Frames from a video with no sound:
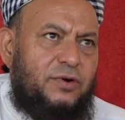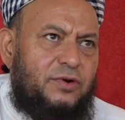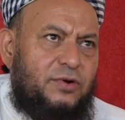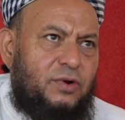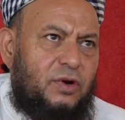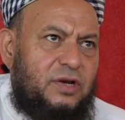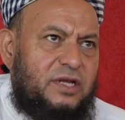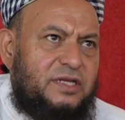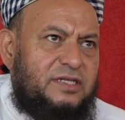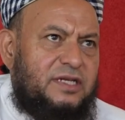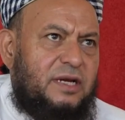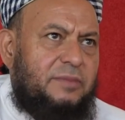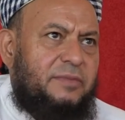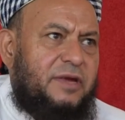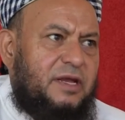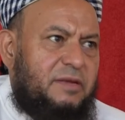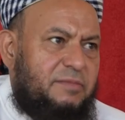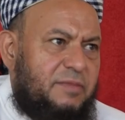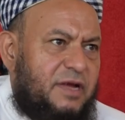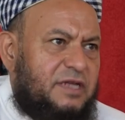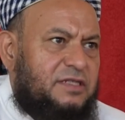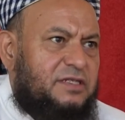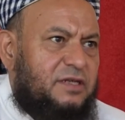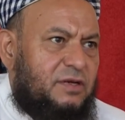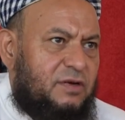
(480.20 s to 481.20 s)
knowledge, I made
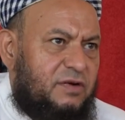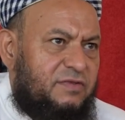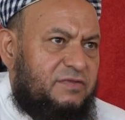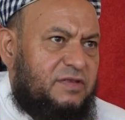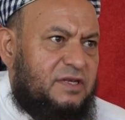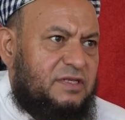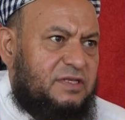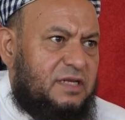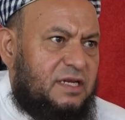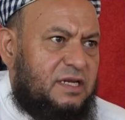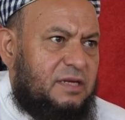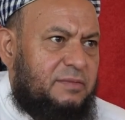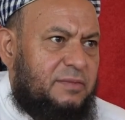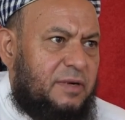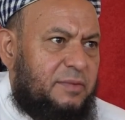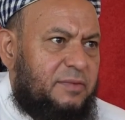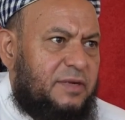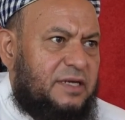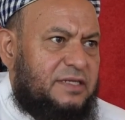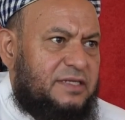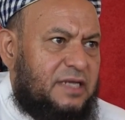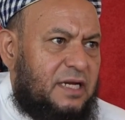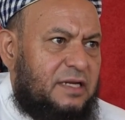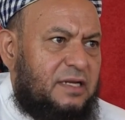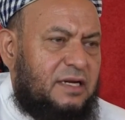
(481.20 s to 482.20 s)
mention of this, that Imam
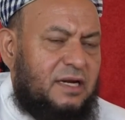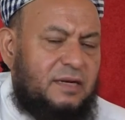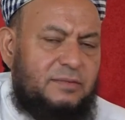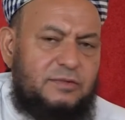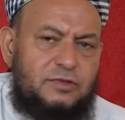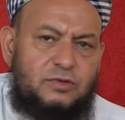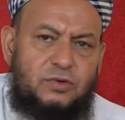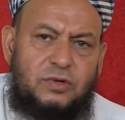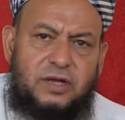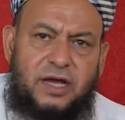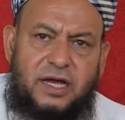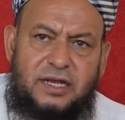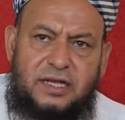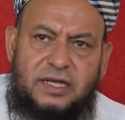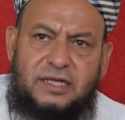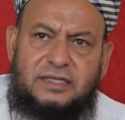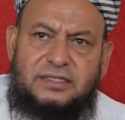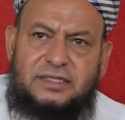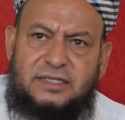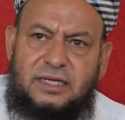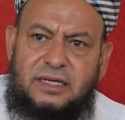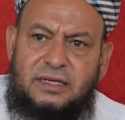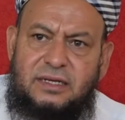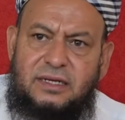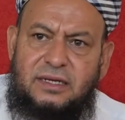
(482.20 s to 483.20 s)
Ghazali Rahmatullah Alayhi had
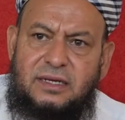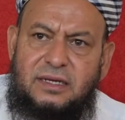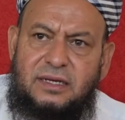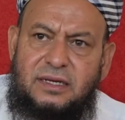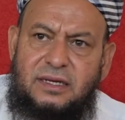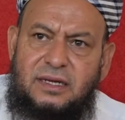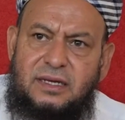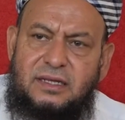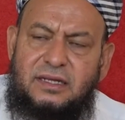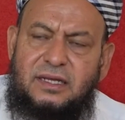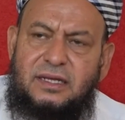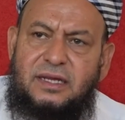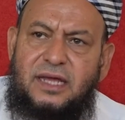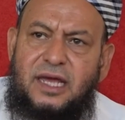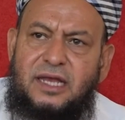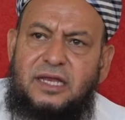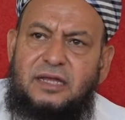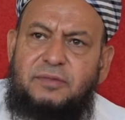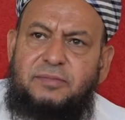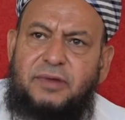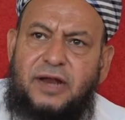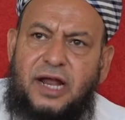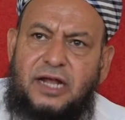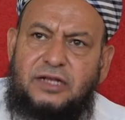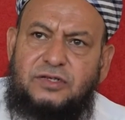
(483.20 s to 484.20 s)
said that any
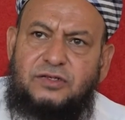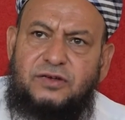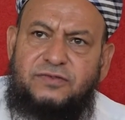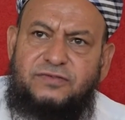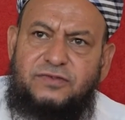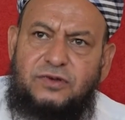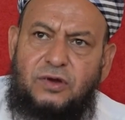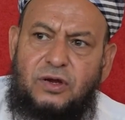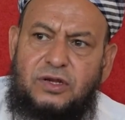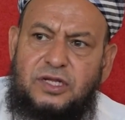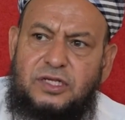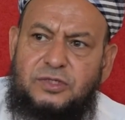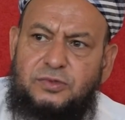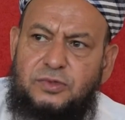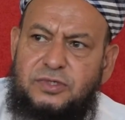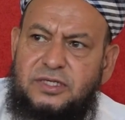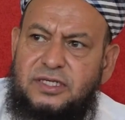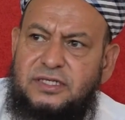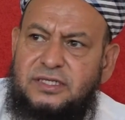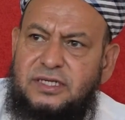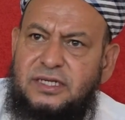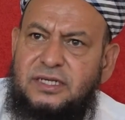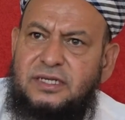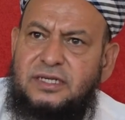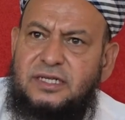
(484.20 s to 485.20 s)
branch of knowledge which
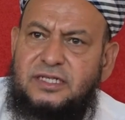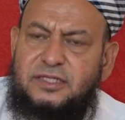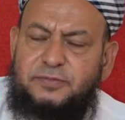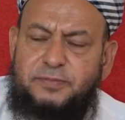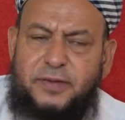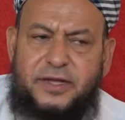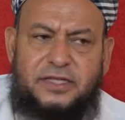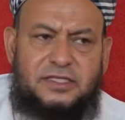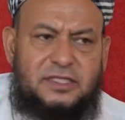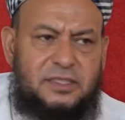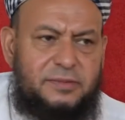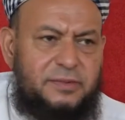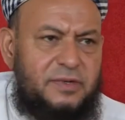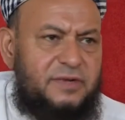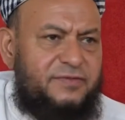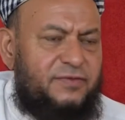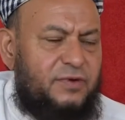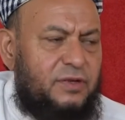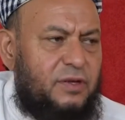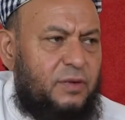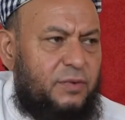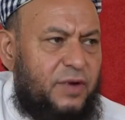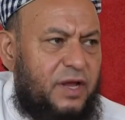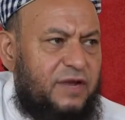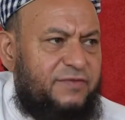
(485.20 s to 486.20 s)
is indispensable for
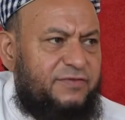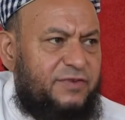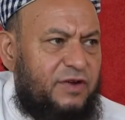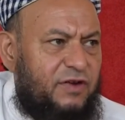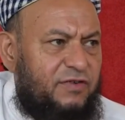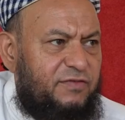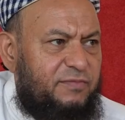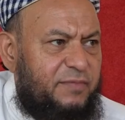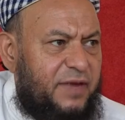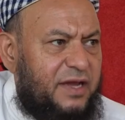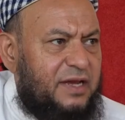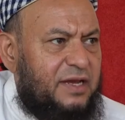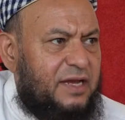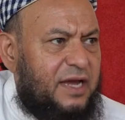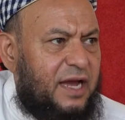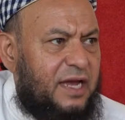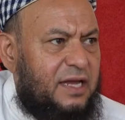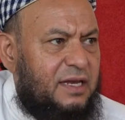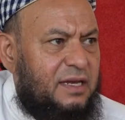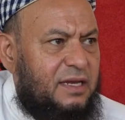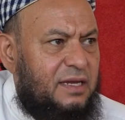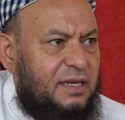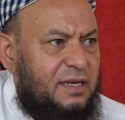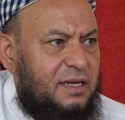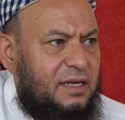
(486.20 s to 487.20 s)
the welfare of
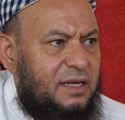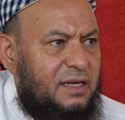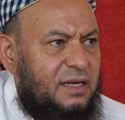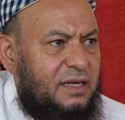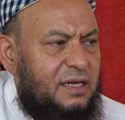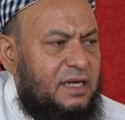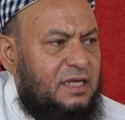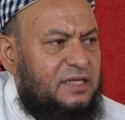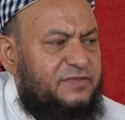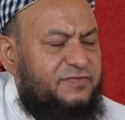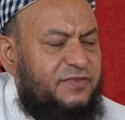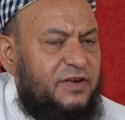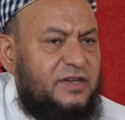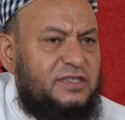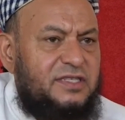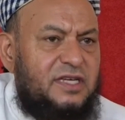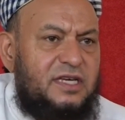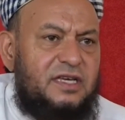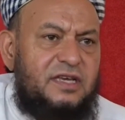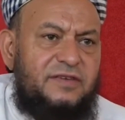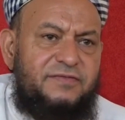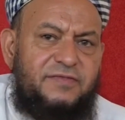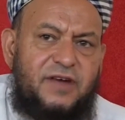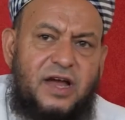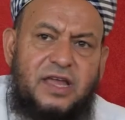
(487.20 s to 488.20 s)
mankind, it's for as a
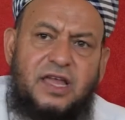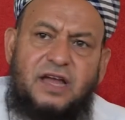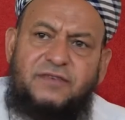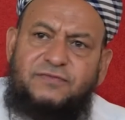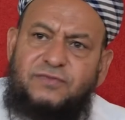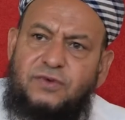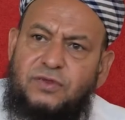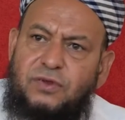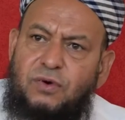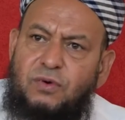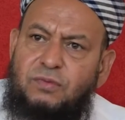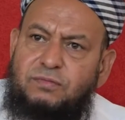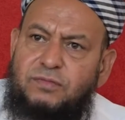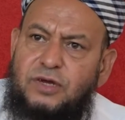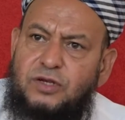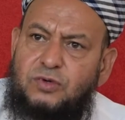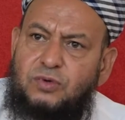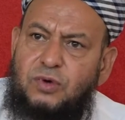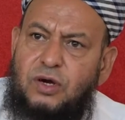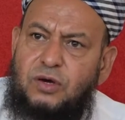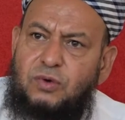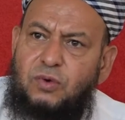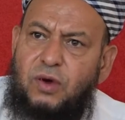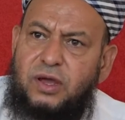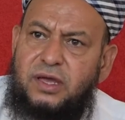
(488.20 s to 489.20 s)
kifaya for the ummah
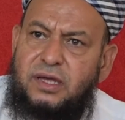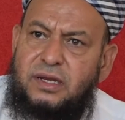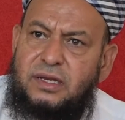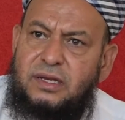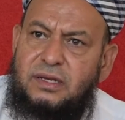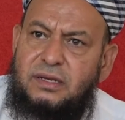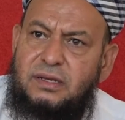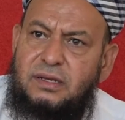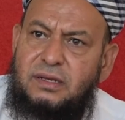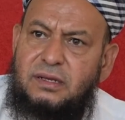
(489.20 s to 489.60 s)
to acquire it.